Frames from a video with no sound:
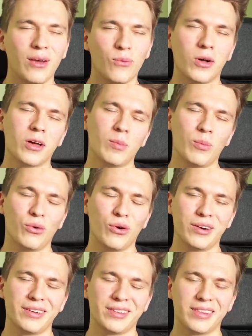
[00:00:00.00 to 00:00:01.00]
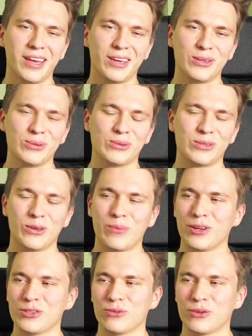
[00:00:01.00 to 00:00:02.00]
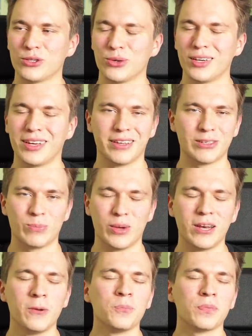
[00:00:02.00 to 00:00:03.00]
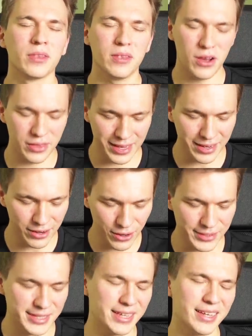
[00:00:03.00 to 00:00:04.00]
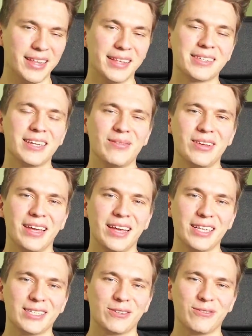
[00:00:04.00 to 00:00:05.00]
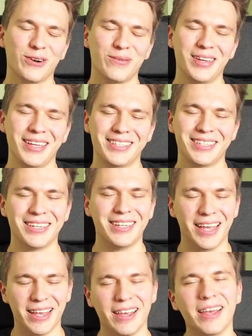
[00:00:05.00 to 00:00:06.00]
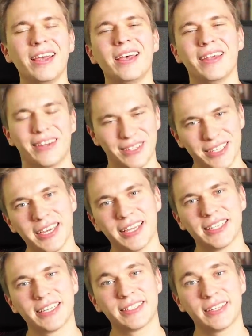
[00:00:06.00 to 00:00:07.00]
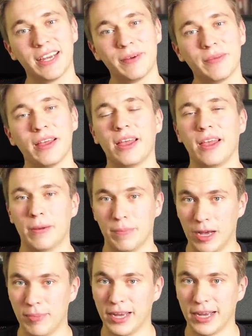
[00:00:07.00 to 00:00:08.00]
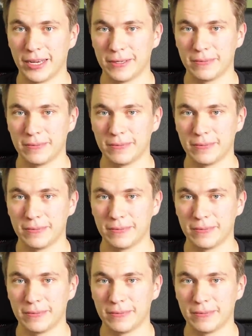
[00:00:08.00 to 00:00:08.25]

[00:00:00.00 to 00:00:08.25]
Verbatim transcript: welcome aboard. Thank you so much for joining us. But on that note, that's going to be it for me today, and I'll see you guys next time. Bye bye.